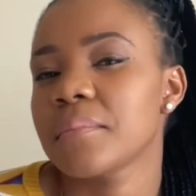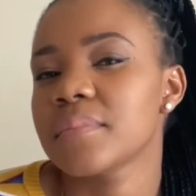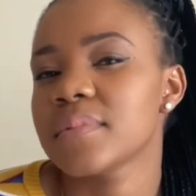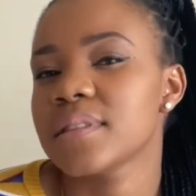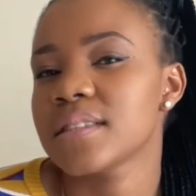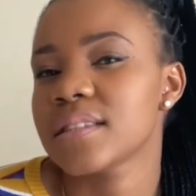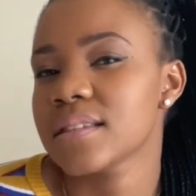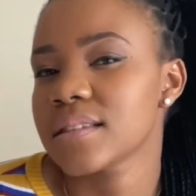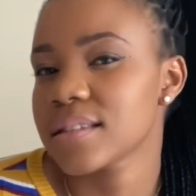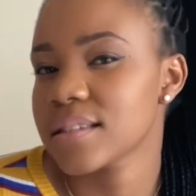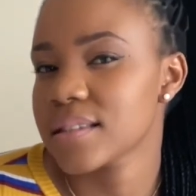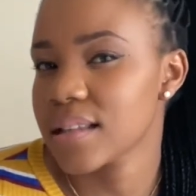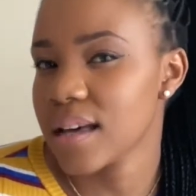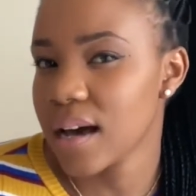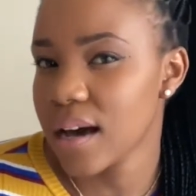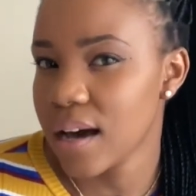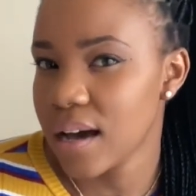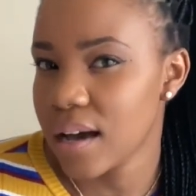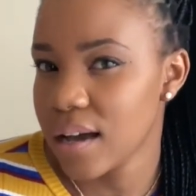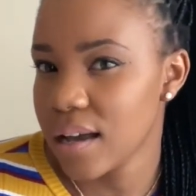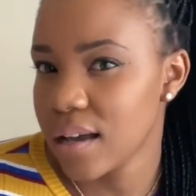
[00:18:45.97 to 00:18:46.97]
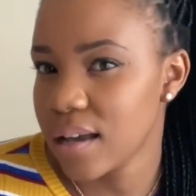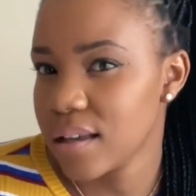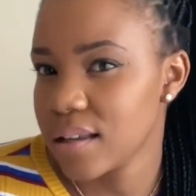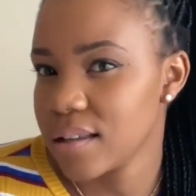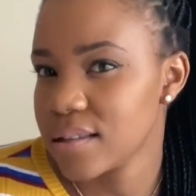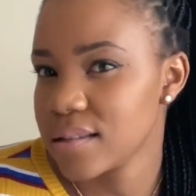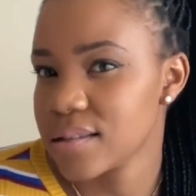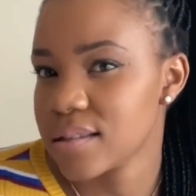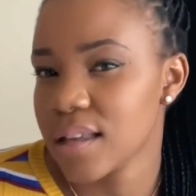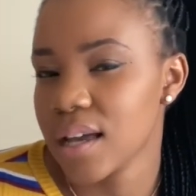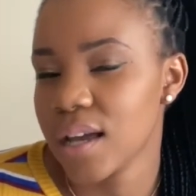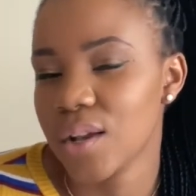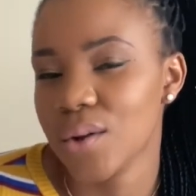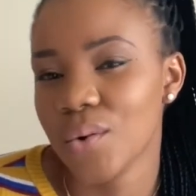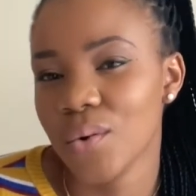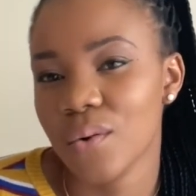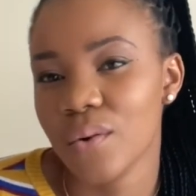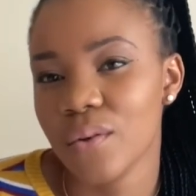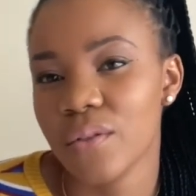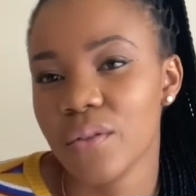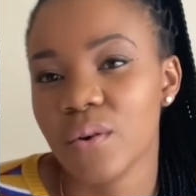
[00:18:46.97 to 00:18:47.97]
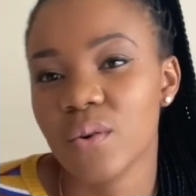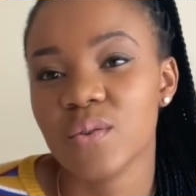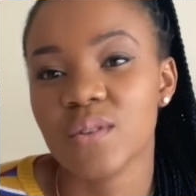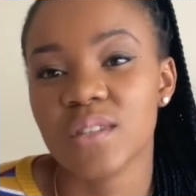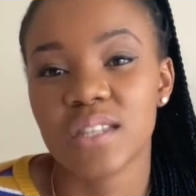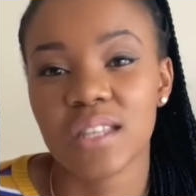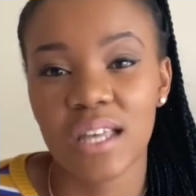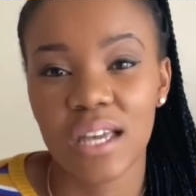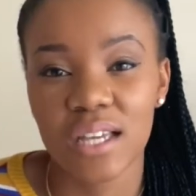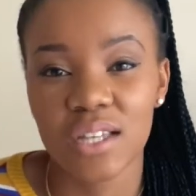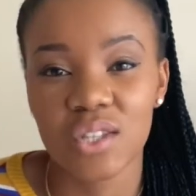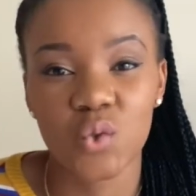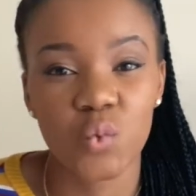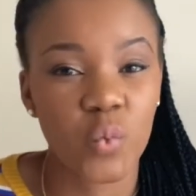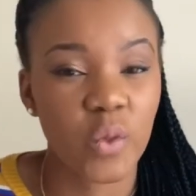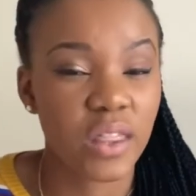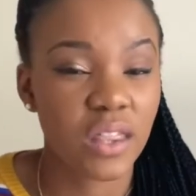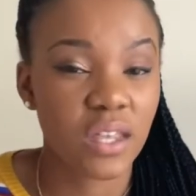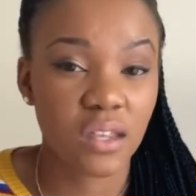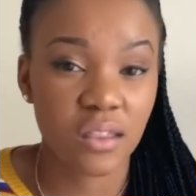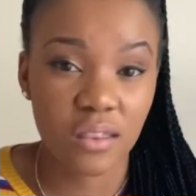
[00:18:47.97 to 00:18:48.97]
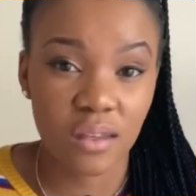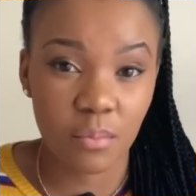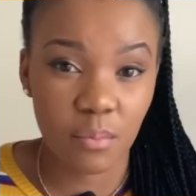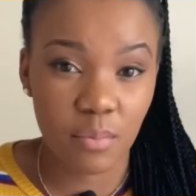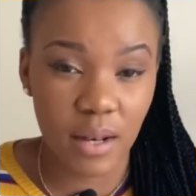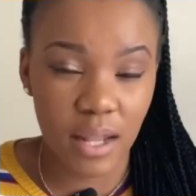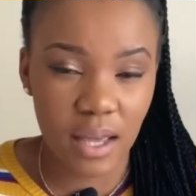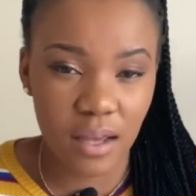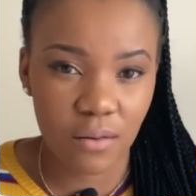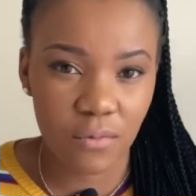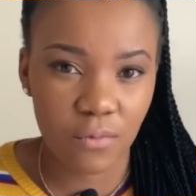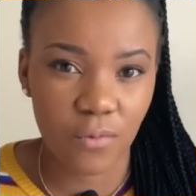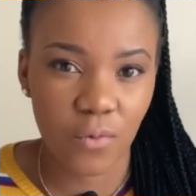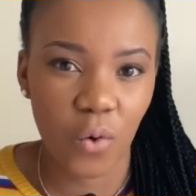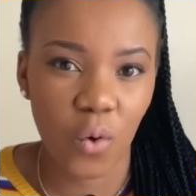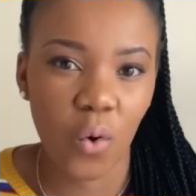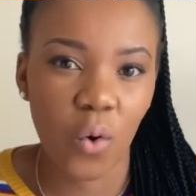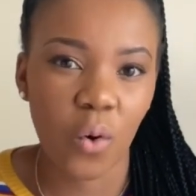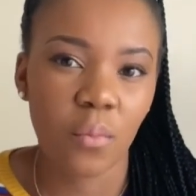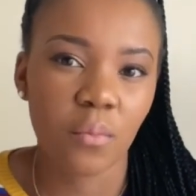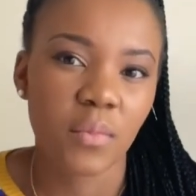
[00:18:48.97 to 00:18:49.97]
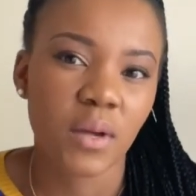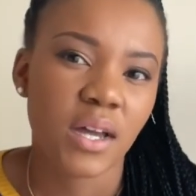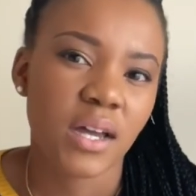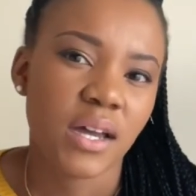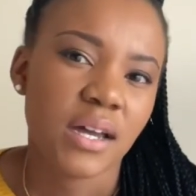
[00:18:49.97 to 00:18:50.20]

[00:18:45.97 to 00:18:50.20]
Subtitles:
designs, and all those things within the platform.